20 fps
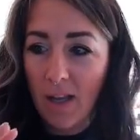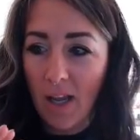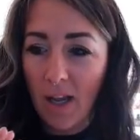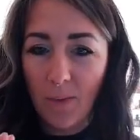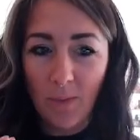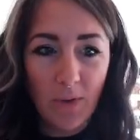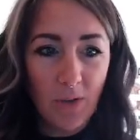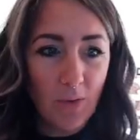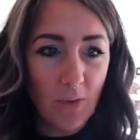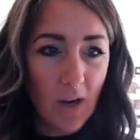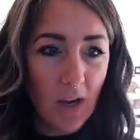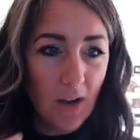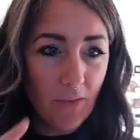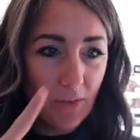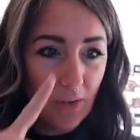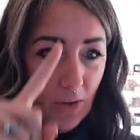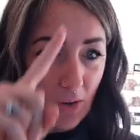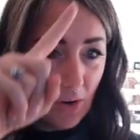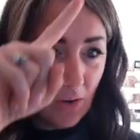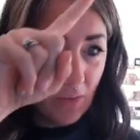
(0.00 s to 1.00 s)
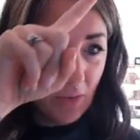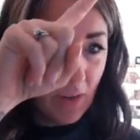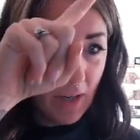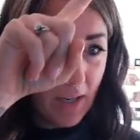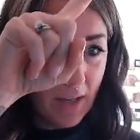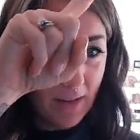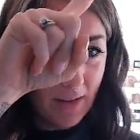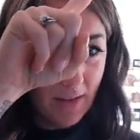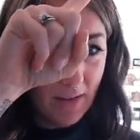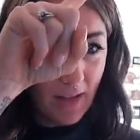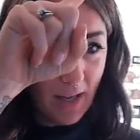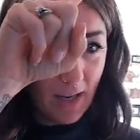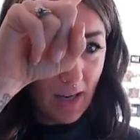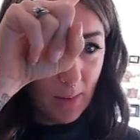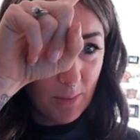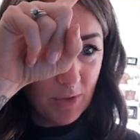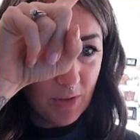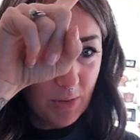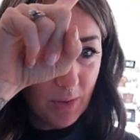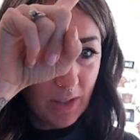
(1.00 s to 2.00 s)
and when you hover over it, like
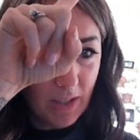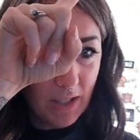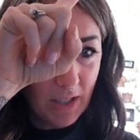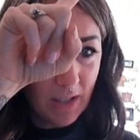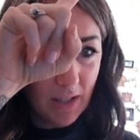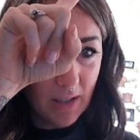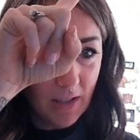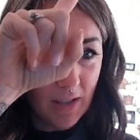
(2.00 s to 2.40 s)
I'm doing here,